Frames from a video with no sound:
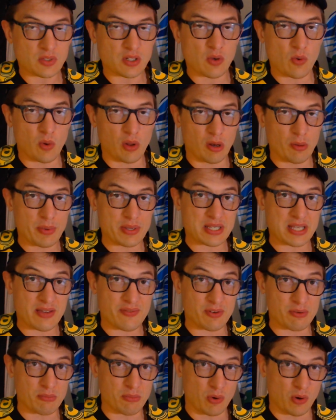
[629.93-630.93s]
Wallabies
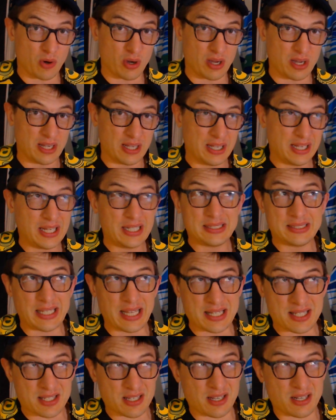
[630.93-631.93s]
having more.
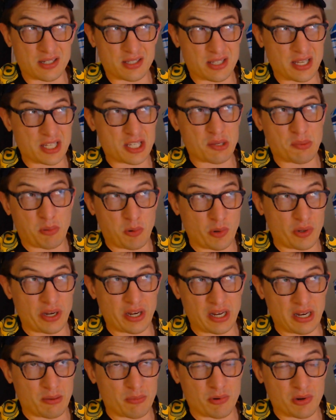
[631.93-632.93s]
That's a disappointing
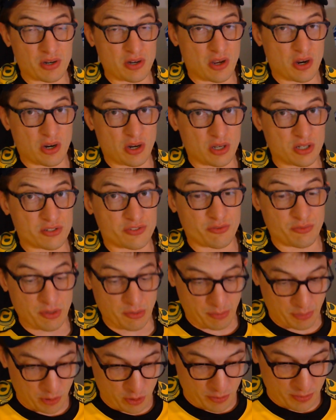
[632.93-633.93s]
number of knock-ons from the
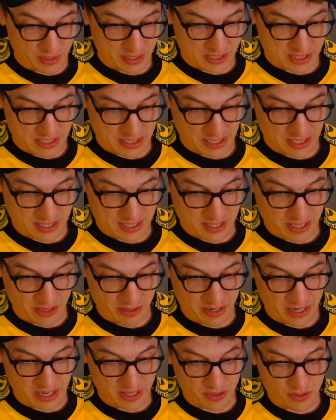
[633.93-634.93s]
Pumas, seeing as they
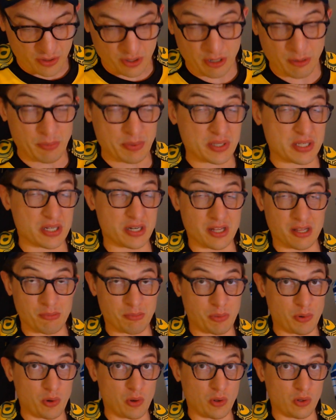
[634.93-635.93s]
only had 30% of the
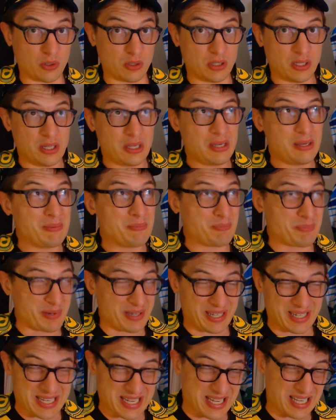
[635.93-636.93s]
ball. But
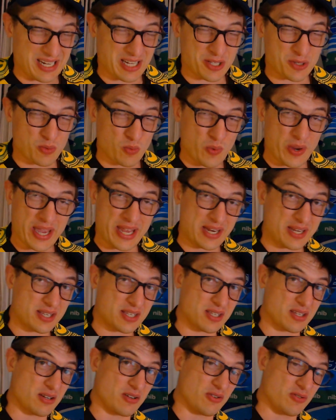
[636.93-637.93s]
again, it's wet,
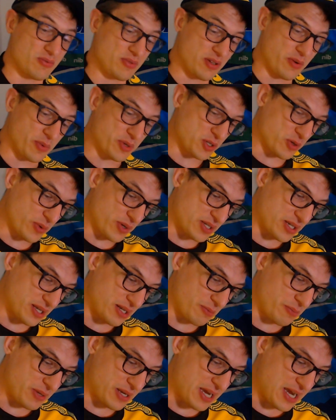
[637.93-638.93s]
so there was always
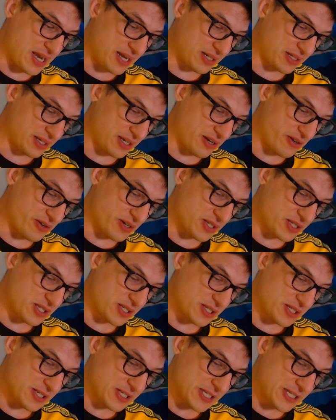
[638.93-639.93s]
going to be handling
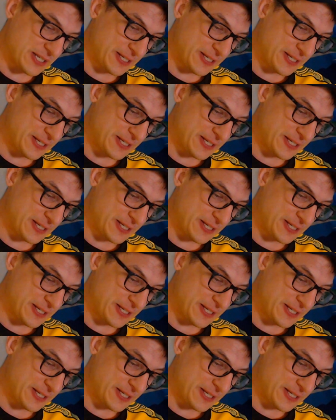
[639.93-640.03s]
errors.